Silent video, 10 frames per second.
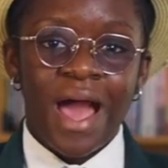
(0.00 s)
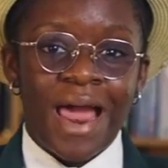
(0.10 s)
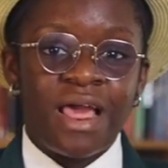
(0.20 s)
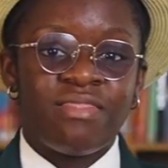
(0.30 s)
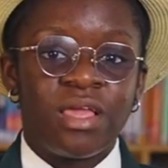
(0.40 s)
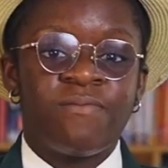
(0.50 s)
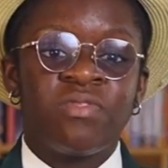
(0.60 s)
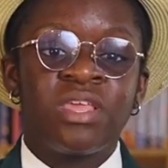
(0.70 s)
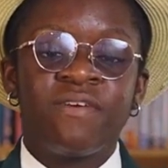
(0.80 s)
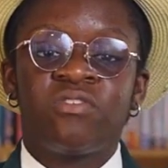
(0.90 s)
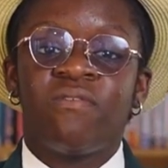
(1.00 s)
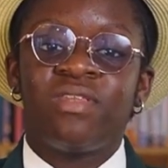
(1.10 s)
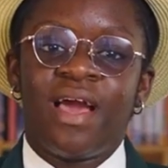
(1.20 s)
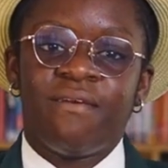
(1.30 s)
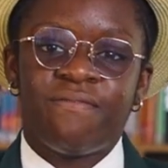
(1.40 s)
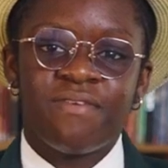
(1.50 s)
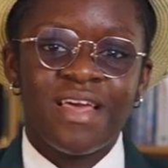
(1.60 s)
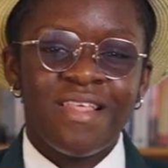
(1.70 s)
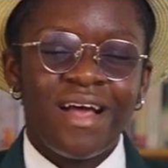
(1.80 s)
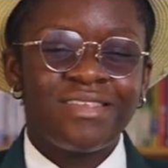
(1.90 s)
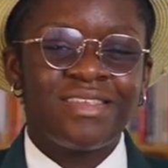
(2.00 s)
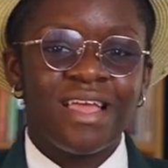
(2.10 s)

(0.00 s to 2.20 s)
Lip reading: I thank you for the gift of life. That is